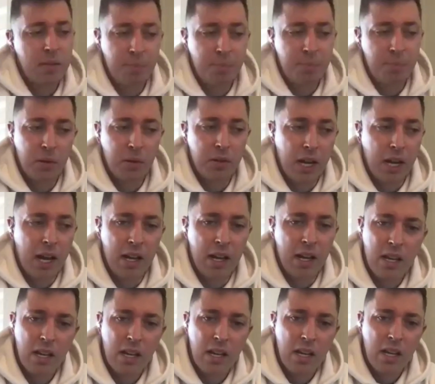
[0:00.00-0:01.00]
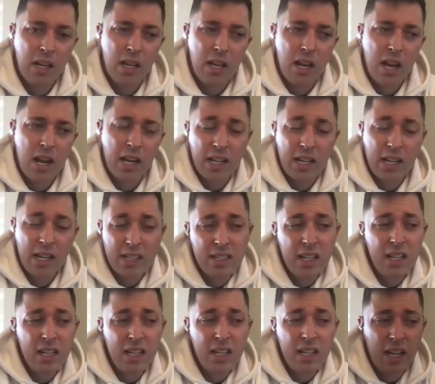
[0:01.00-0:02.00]
but yeah, like it's
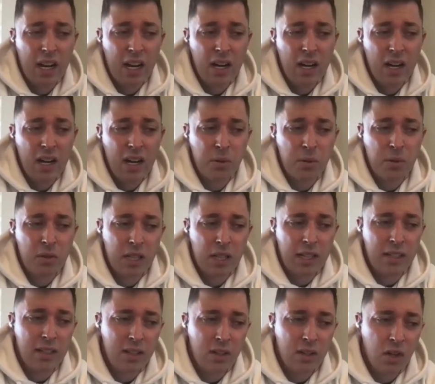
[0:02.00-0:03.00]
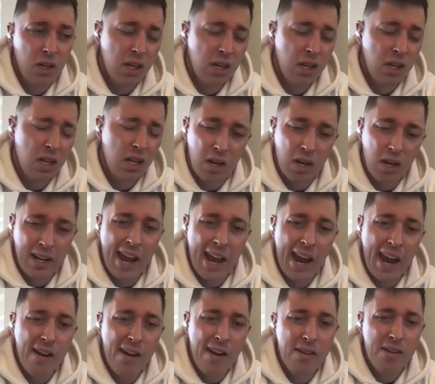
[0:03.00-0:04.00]
still there. But like, you're not talking
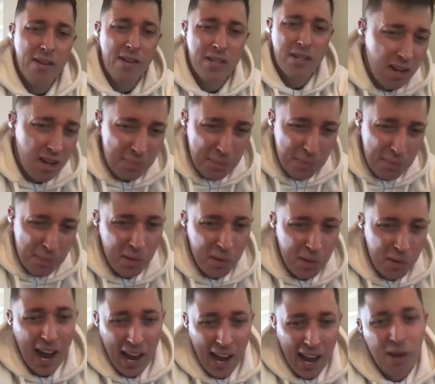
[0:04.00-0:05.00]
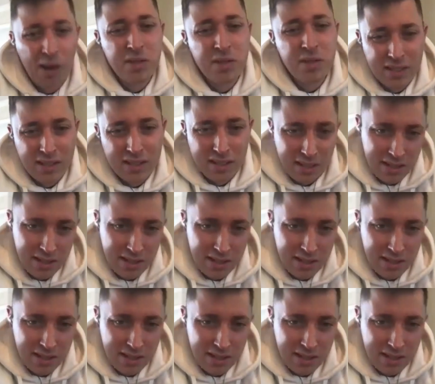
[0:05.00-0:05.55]
areas; you're talking about houses.